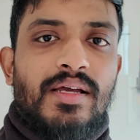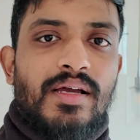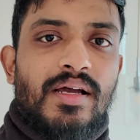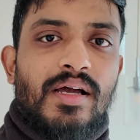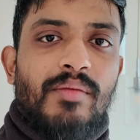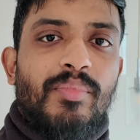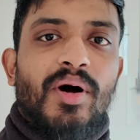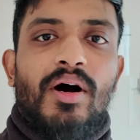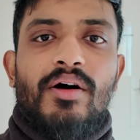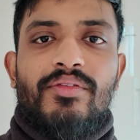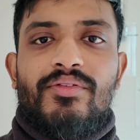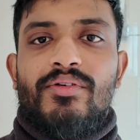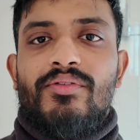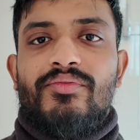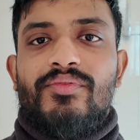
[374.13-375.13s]
path
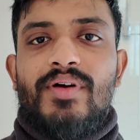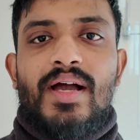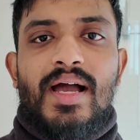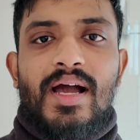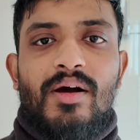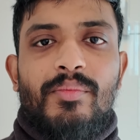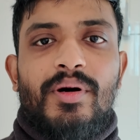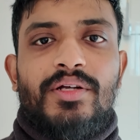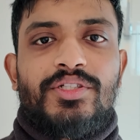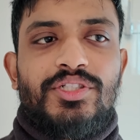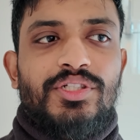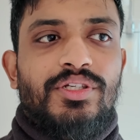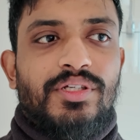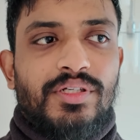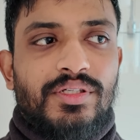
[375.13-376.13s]
of how much
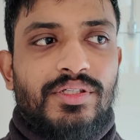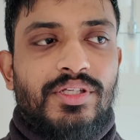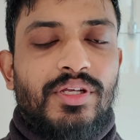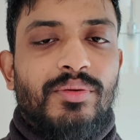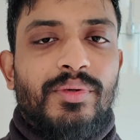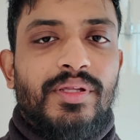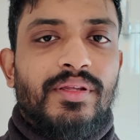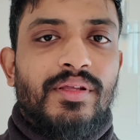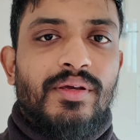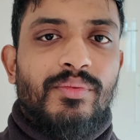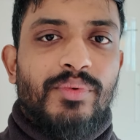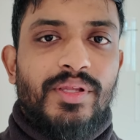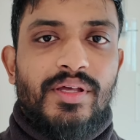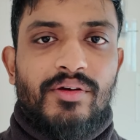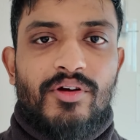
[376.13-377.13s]
you can do
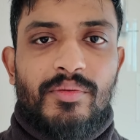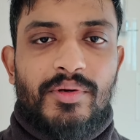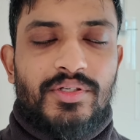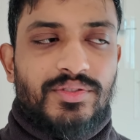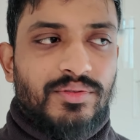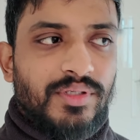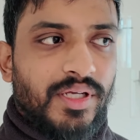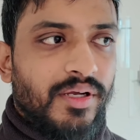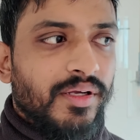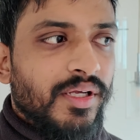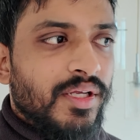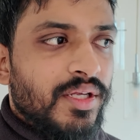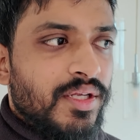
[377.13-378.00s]
with a Chromecast audio.